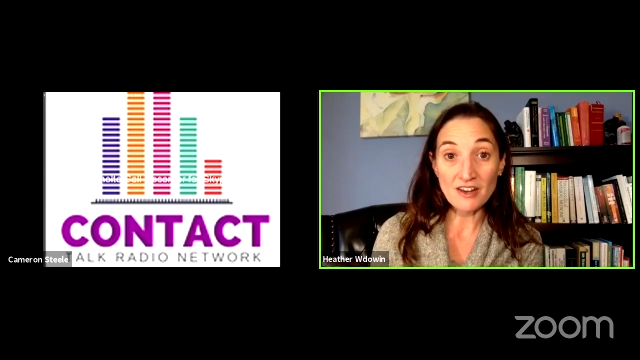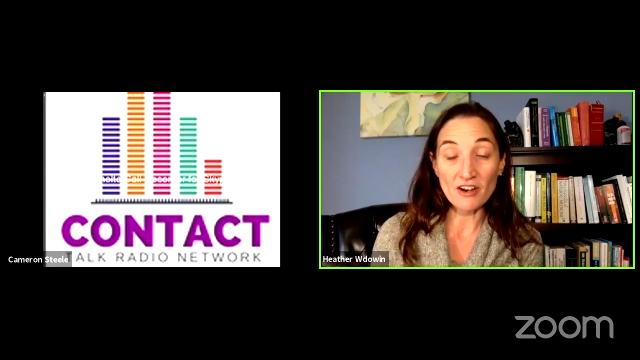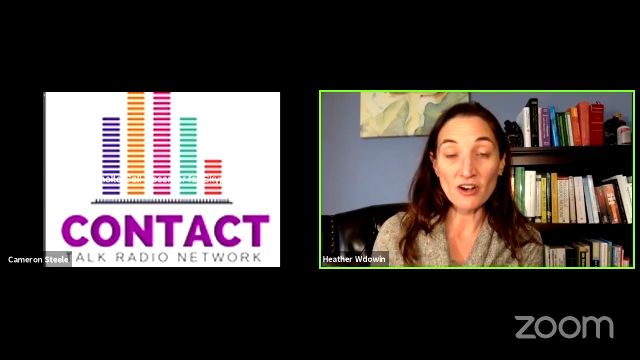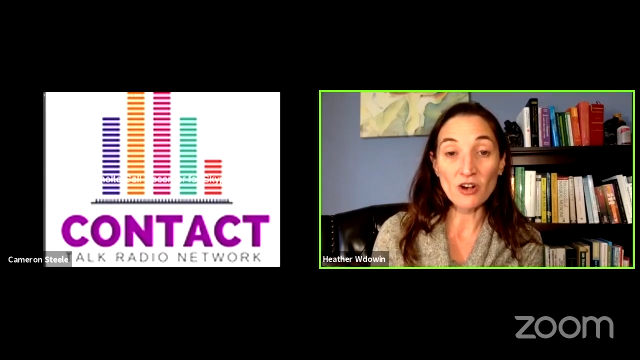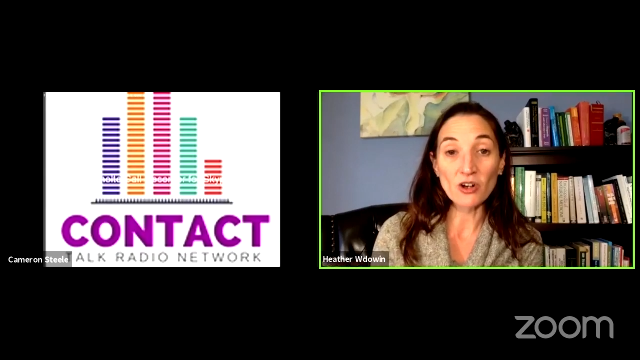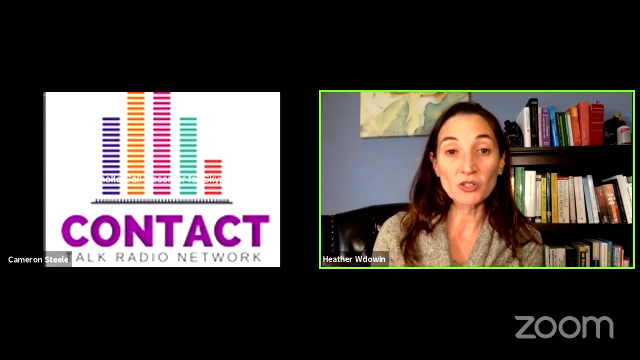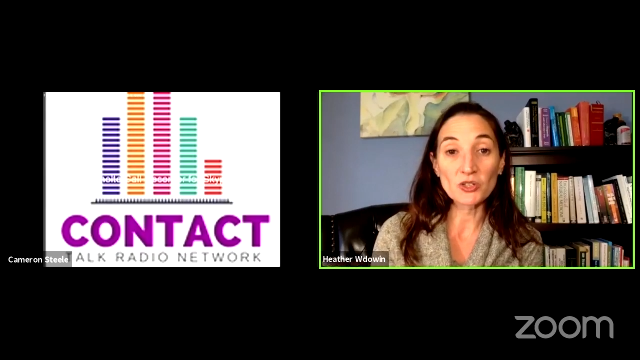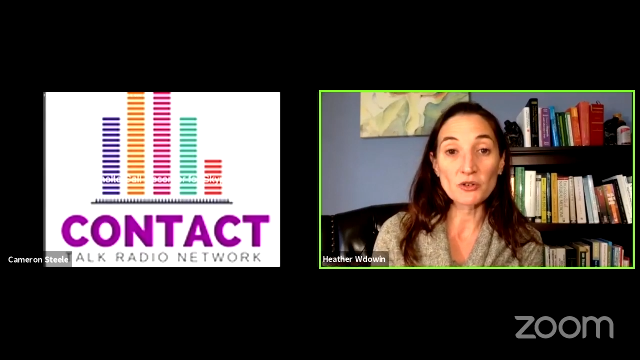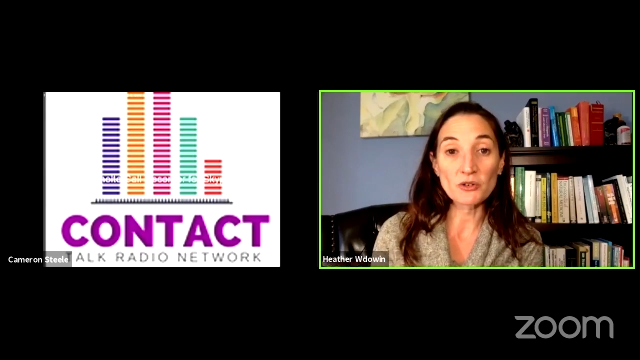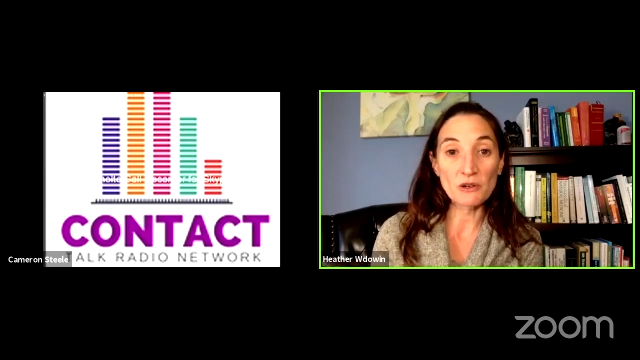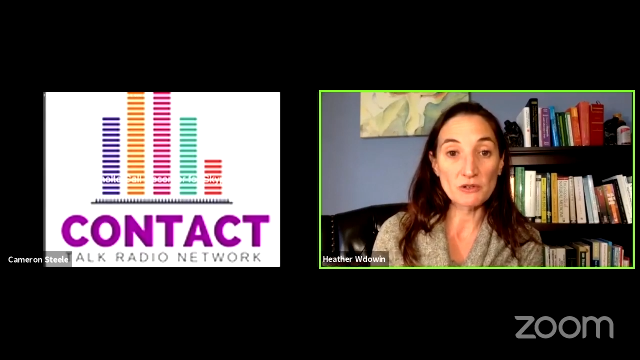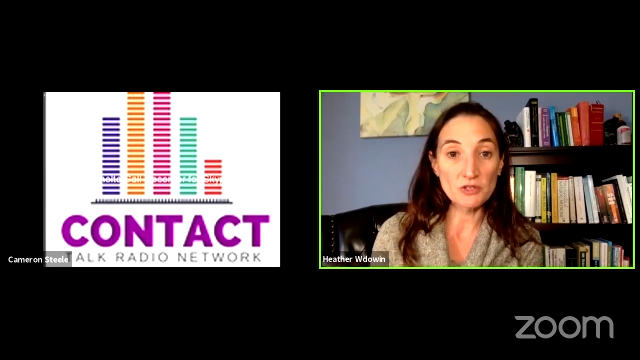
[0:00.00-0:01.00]
are called
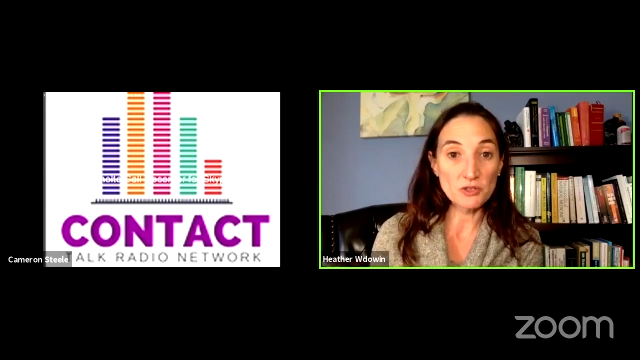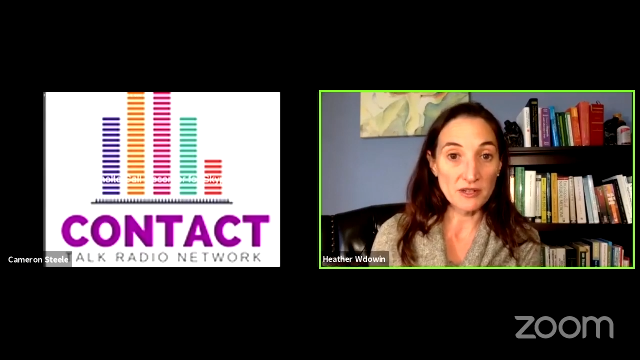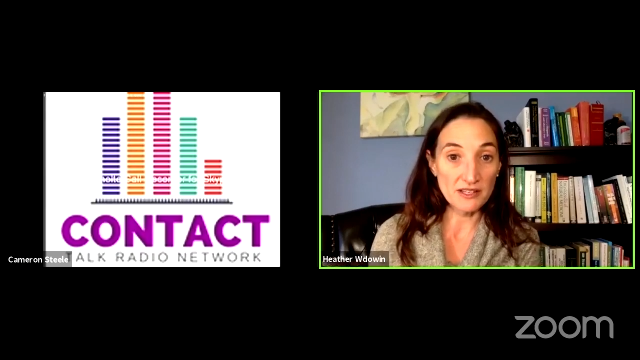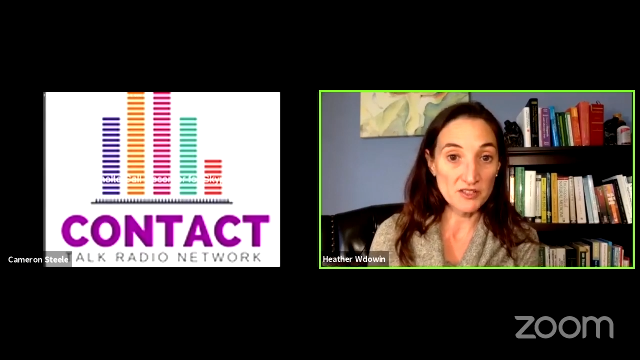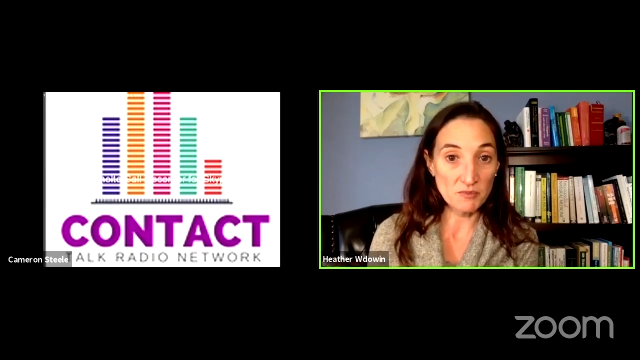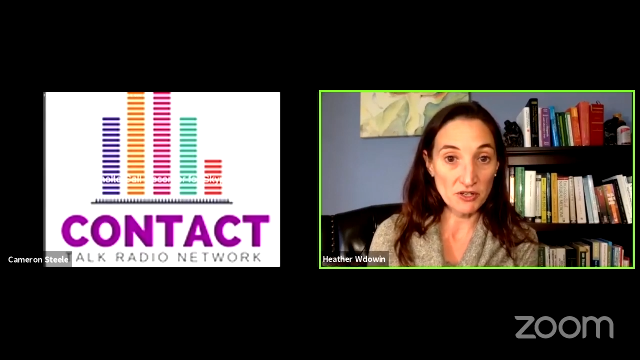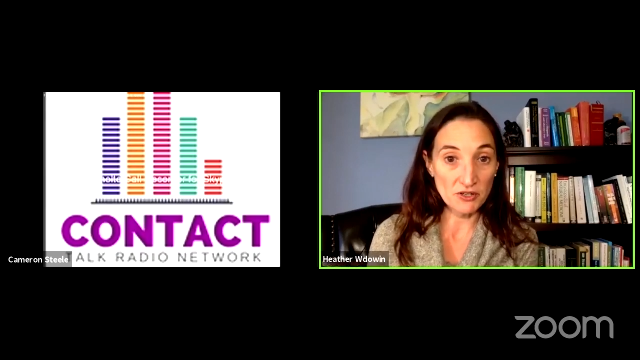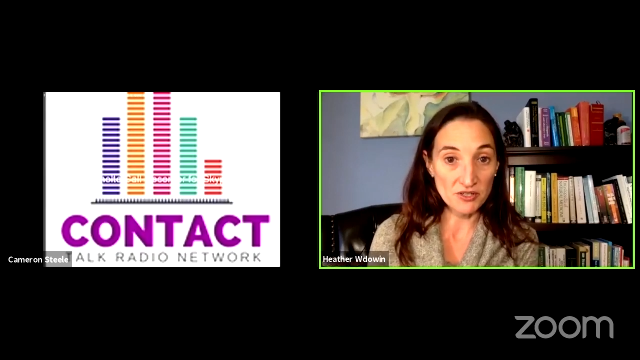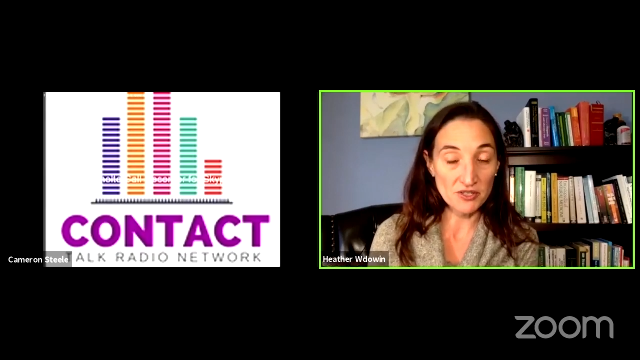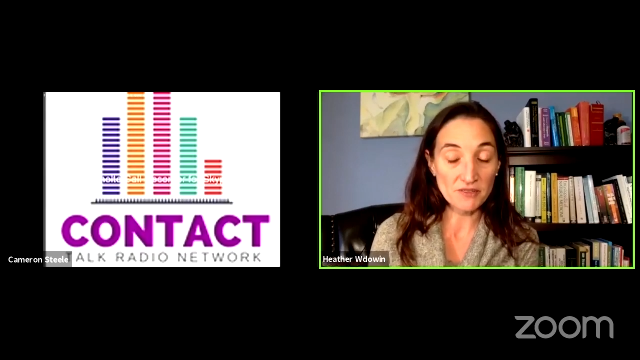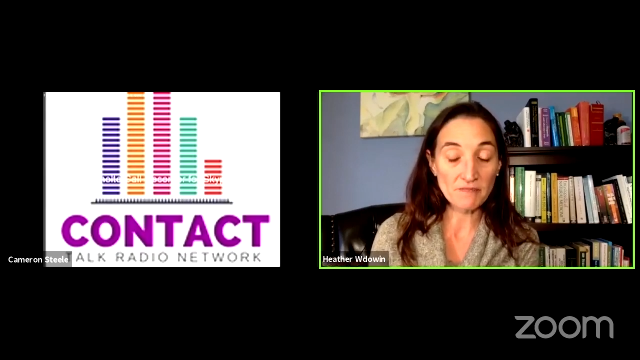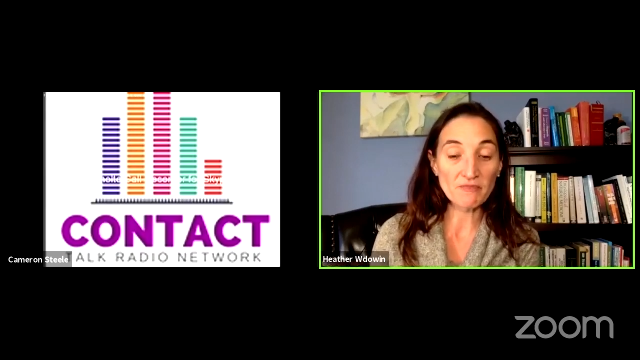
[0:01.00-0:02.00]

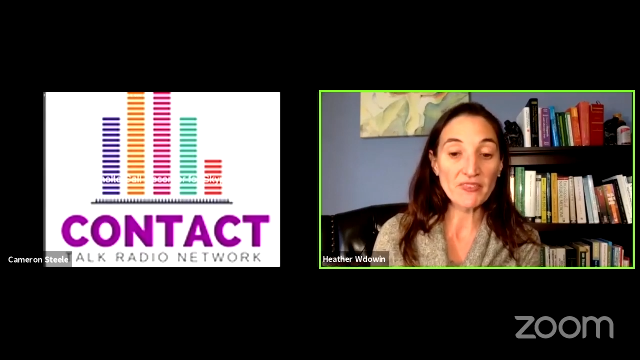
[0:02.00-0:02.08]
neurotransmitters.